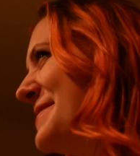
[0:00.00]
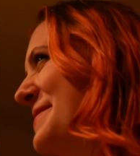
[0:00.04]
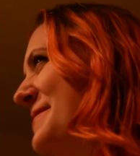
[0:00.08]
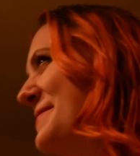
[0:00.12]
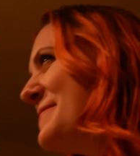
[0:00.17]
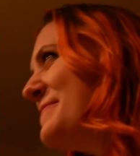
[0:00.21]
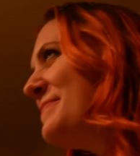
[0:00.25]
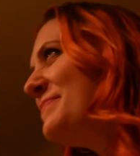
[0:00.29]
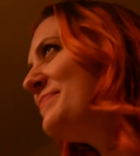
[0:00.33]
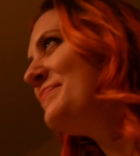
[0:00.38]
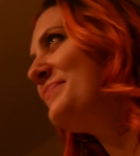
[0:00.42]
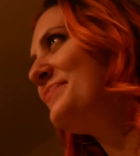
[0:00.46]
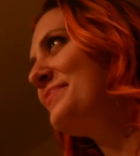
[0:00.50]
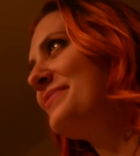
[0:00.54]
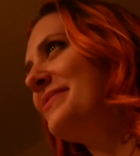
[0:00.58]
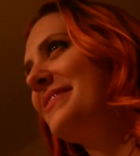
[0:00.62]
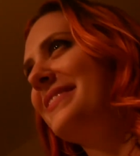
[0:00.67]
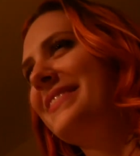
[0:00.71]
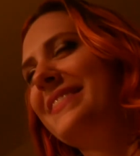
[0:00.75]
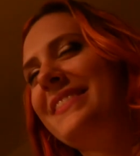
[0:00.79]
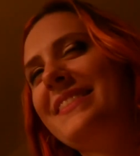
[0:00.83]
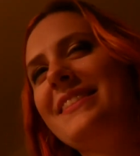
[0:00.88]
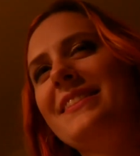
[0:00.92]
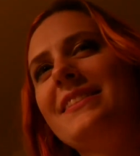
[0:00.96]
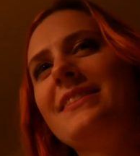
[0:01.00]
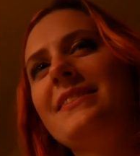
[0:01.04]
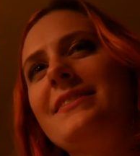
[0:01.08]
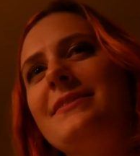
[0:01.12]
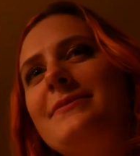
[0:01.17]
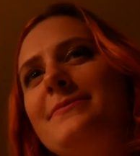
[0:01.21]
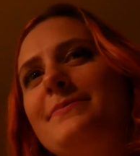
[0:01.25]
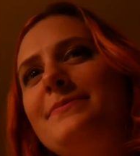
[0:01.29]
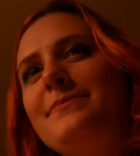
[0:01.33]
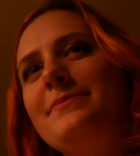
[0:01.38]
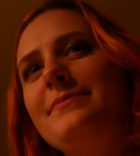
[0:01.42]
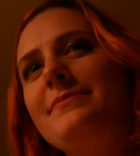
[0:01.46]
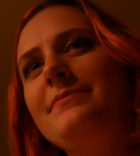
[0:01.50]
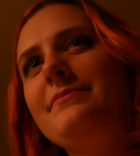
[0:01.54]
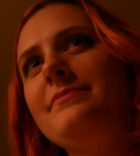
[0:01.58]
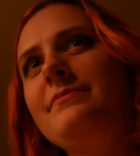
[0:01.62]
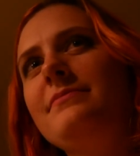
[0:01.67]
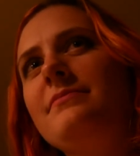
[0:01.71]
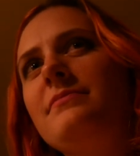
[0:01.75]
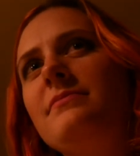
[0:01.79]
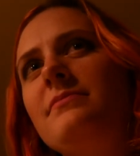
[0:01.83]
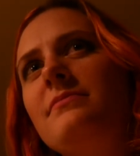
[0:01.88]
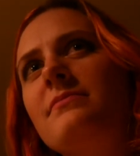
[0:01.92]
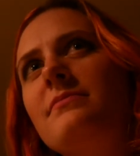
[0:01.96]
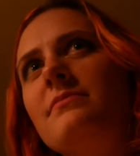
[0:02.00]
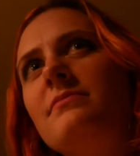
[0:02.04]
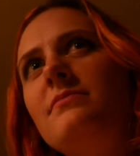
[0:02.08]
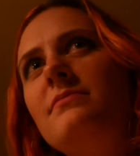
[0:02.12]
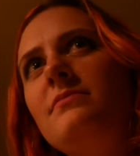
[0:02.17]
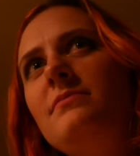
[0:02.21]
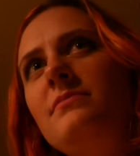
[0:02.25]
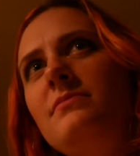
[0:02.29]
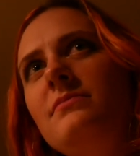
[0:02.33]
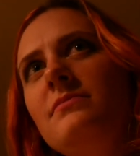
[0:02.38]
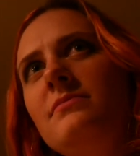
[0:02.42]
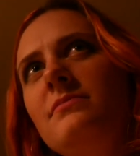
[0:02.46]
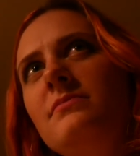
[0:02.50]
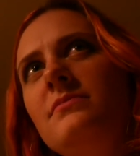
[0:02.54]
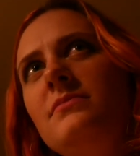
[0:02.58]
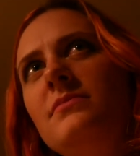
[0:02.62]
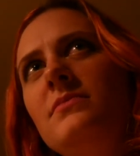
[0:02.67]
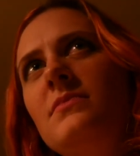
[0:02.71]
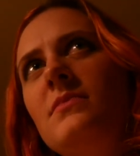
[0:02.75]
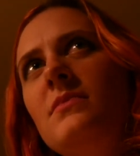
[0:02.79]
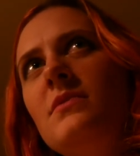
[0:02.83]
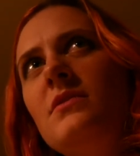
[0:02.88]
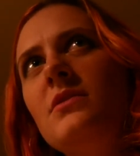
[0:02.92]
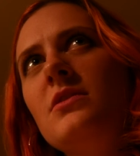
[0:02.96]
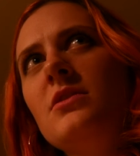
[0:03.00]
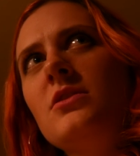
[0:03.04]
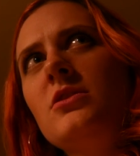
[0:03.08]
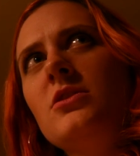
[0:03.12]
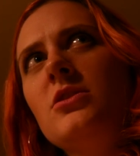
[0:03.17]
we'll try it down here one time too. I stopped recording.